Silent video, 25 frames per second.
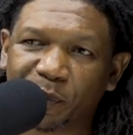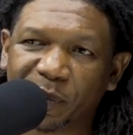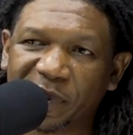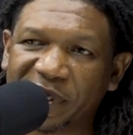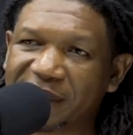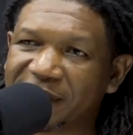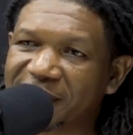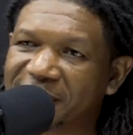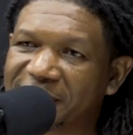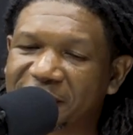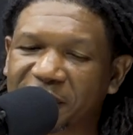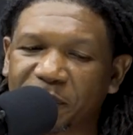
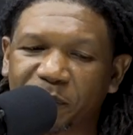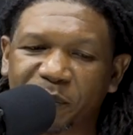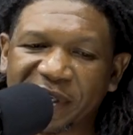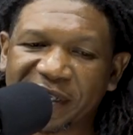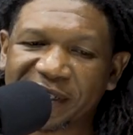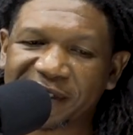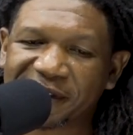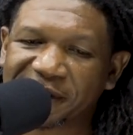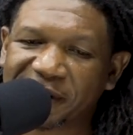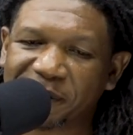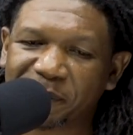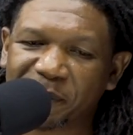
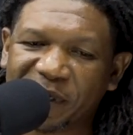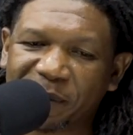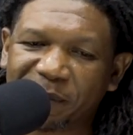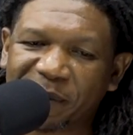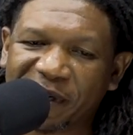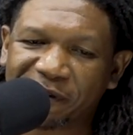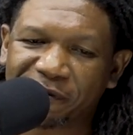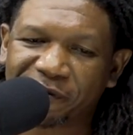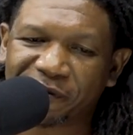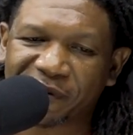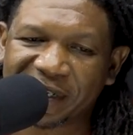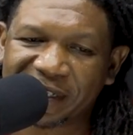biggest thing me and
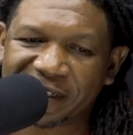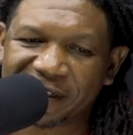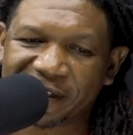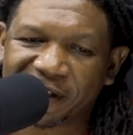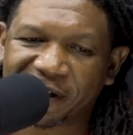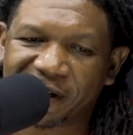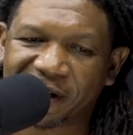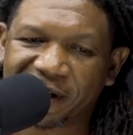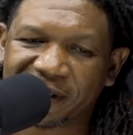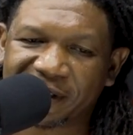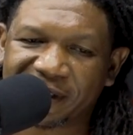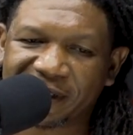my friends
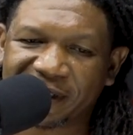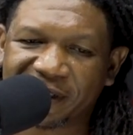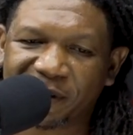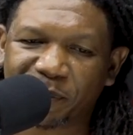in Holland,